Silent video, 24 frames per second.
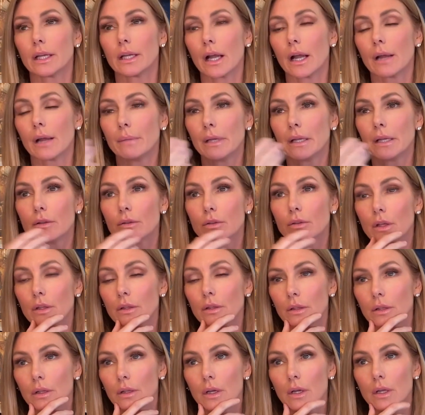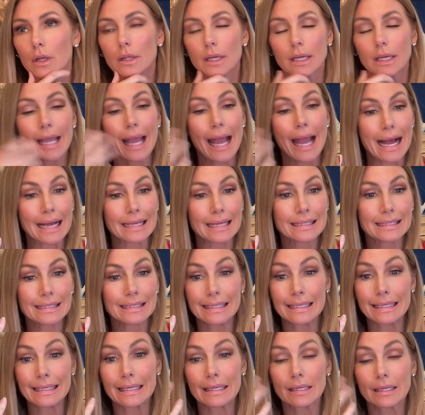I mean, the
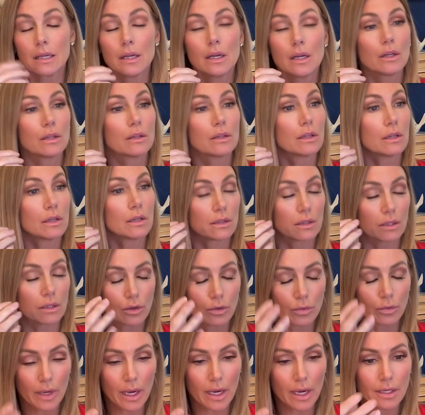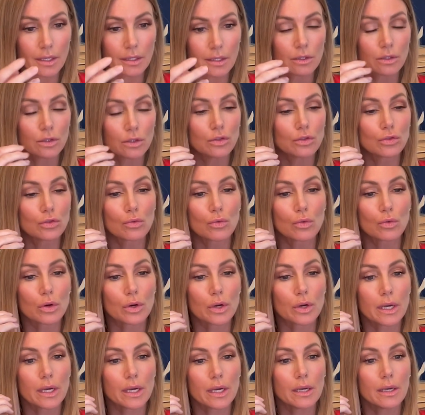casting, the creating the
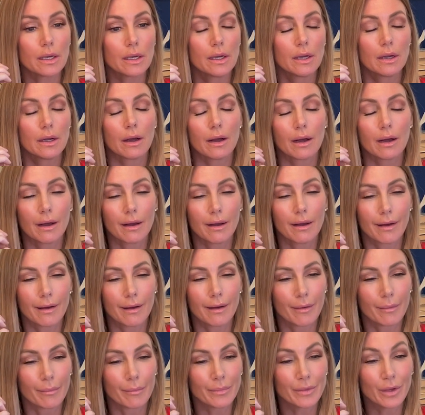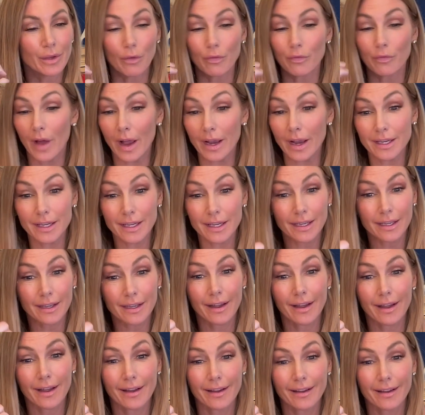story, finding
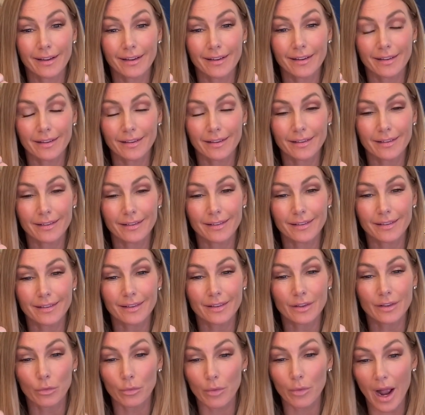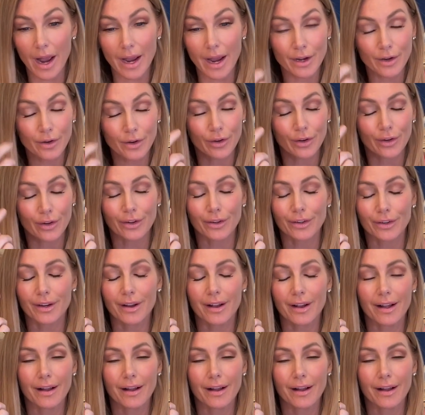the writer,